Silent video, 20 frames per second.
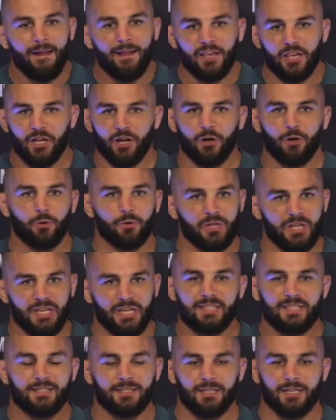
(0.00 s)
you know,
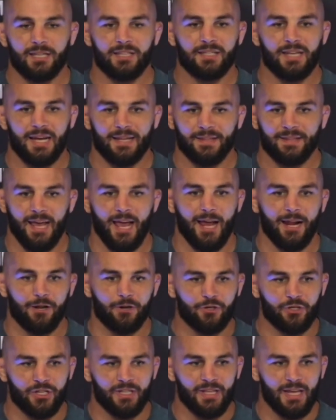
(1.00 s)
he's got the
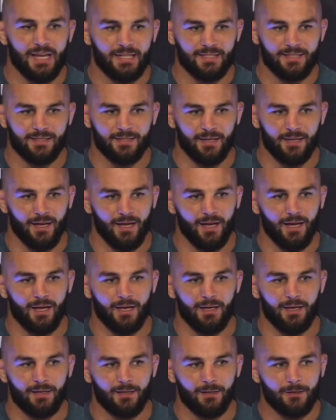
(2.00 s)
energy that's
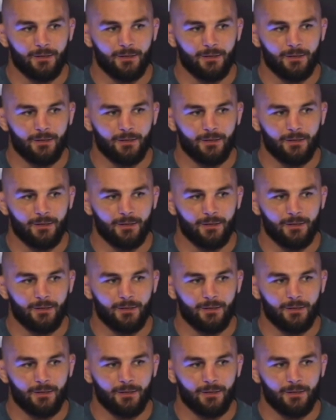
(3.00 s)
I